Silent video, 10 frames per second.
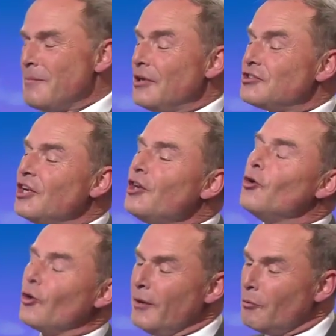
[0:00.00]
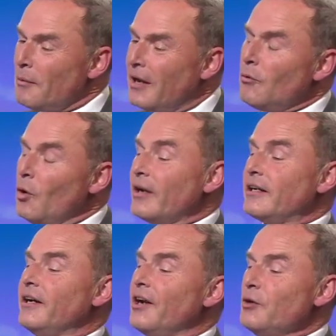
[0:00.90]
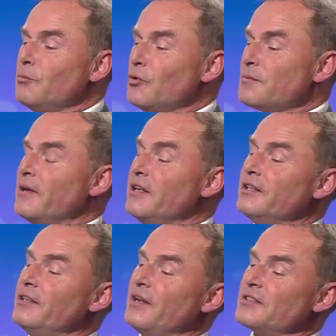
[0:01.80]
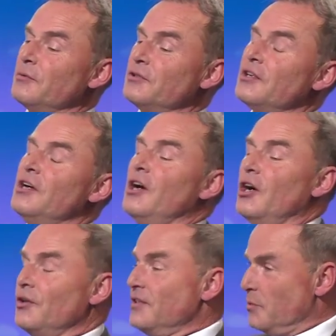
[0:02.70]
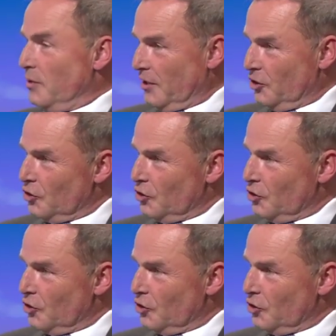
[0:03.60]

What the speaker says: But, no, look, it will become quite clear. I know Paul's making an announcement this weekend